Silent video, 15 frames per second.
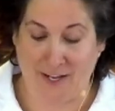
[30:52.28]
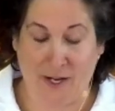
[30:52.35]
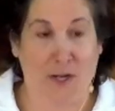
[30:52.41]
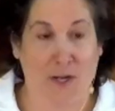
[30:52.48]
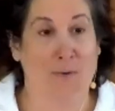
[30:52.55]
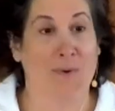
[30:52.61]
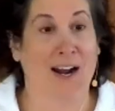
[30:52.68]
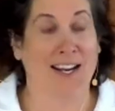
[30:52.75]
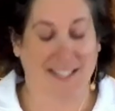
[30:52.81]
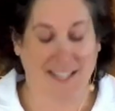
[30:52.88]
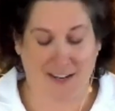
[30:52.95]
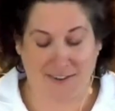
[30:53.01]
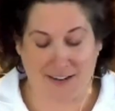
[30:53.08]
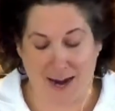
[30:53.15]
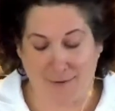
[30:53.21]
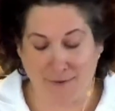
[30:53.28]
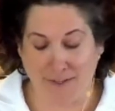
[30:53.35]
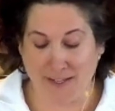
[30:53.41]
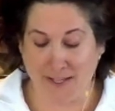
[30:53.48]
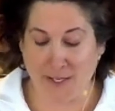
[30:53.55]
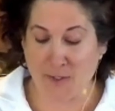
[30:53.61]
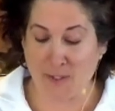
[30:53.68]
You write down
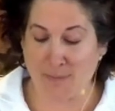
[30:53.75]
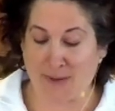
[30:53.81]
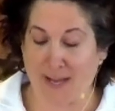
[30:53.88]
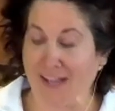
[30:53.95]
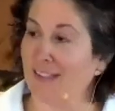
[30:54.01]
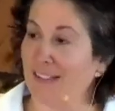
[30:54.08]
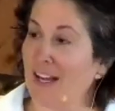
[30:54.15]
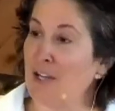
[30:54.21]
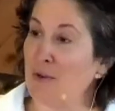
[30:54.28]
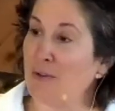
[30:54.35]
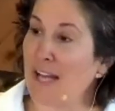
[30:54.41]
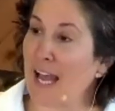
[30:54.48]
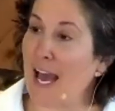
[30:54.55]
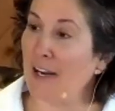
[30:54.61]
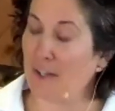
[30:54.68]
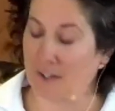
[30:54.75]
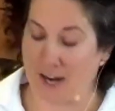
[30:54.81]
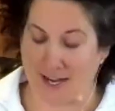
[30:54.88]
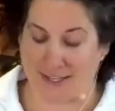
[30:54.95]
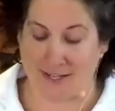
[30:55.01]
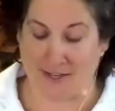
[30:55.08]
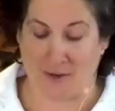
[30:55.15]
everything you spend and you
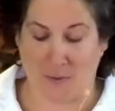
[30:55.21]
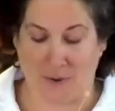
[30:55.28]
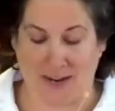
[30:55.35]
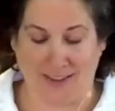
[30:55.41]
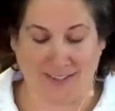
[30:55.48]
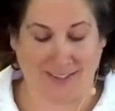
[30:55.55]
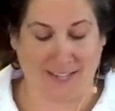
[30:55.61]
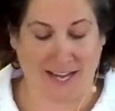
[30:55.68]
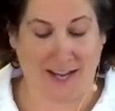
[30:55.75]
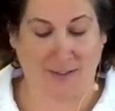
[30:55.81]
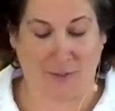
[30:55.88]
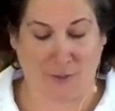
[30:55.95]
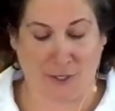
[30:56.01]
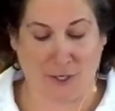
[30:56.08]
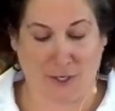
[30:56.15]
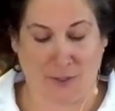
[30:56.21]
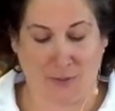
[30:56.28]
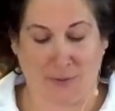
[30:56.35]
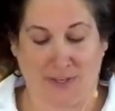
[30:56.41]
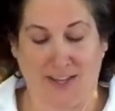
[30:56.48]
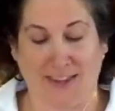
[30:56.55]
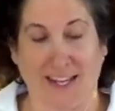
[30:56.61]
categorize it in a way that's tailored to you.
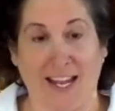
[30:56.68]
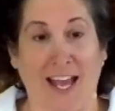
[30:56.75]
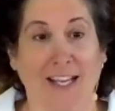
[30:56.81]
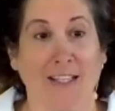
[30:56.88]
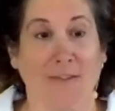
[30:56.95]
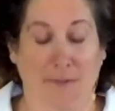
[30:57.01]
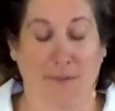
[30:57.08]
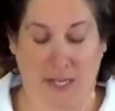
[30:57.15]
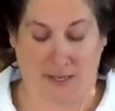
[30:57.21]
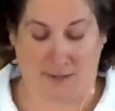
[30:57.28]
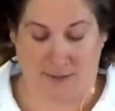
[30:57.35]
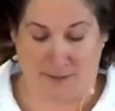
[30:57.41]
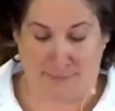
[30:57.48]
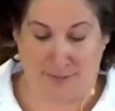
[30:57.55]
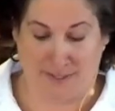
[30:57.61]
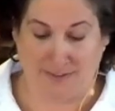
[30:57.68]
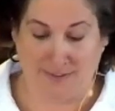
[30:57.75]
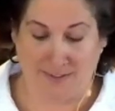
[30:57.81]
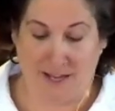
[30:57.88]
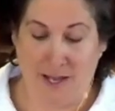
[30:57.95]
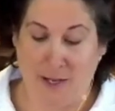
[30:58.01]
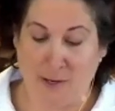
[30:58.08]
And at the end of the month,
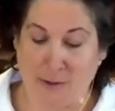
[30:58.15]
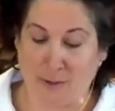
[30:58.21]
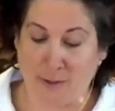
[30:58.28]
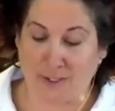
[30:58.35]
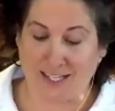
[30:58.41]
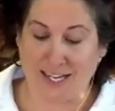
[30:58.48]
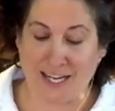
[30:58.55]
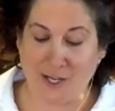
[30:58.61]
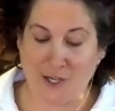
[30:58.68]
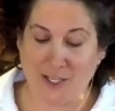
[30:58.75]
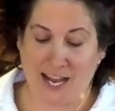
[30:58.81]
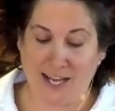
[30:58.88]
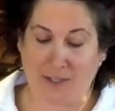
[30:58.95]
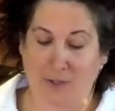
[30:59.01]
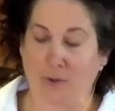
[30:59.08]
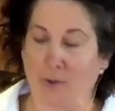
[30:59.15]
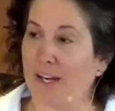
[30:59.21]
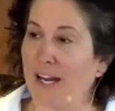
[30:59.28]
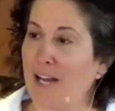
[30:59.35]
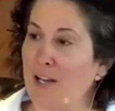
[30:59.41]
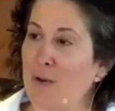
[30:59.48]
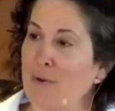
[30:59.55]
you look at each
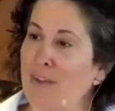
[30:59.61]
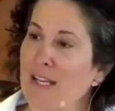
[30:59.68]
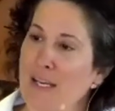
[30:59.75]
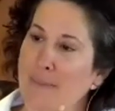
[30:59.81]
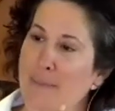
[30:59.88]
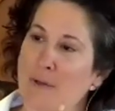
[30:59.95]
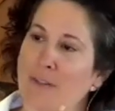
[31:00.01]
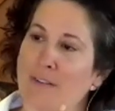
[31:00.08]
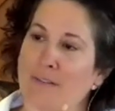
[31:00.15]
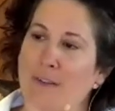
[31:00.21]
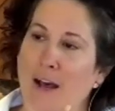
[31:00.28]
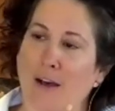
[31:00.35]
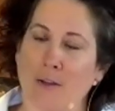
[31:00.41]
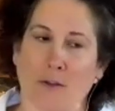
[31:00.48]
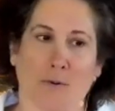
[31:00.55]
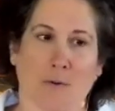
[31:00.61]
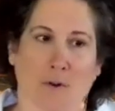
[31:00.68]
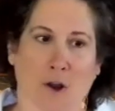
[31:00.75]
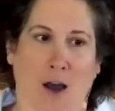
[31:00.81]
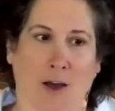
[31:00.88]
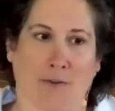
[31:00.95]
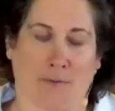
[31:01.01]
category and you think about the value you
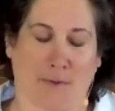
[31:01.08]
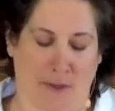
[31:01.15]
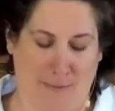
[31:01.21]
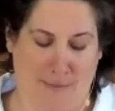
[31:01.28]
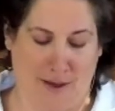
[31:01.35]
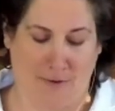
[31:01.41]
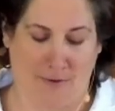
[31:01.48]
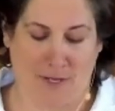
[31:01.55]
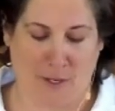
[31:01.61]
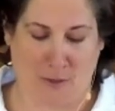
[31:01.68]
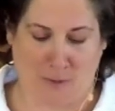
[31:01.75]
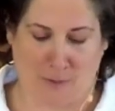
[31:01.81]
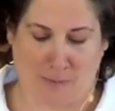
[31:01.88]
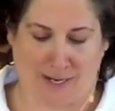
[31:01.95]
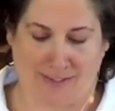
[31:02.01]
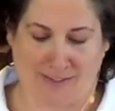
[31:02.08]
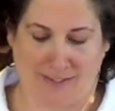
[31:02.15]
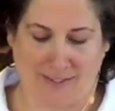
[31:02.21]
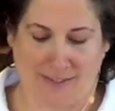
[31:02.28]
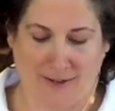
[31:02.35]
got from the amount that you spent.